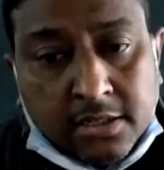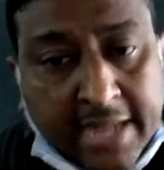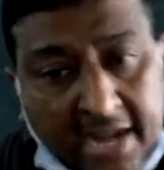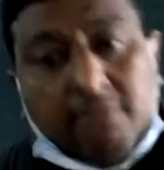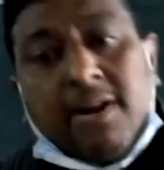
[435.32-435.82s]

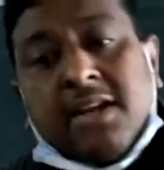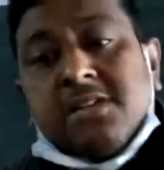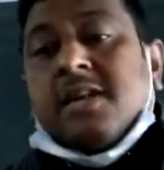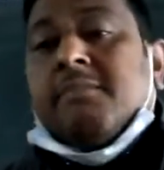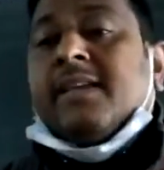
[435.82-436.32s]
That work
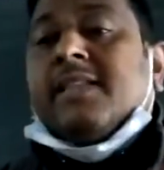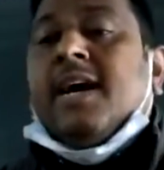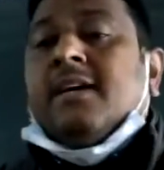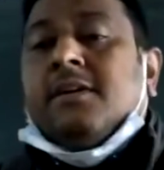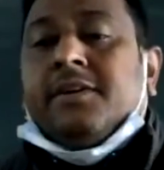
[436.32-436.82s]
is done by the
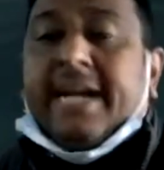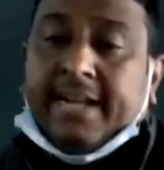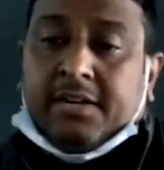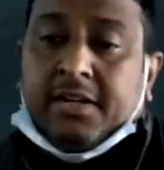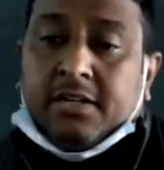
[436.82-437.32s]

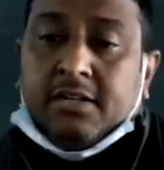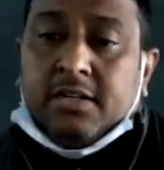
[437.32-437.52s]
directing.